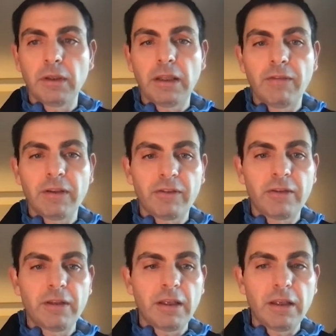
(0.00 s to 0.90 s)
give
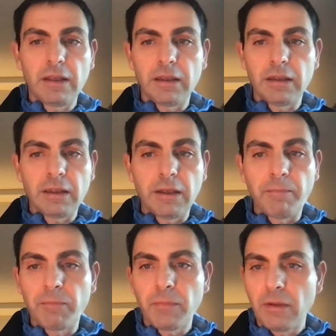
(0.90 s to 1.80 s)
us the,
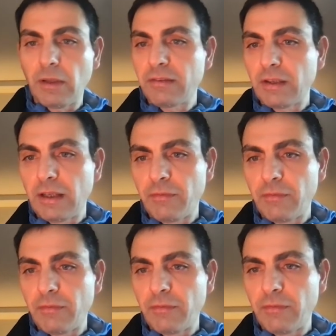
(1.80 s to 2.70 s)
I'll select
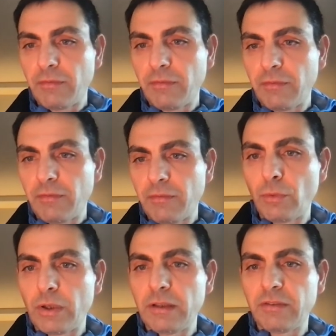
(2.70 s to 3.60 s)
from here, I have
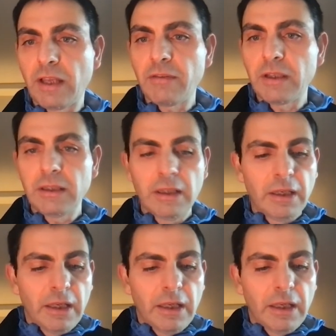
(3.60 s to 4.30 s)
already saved it.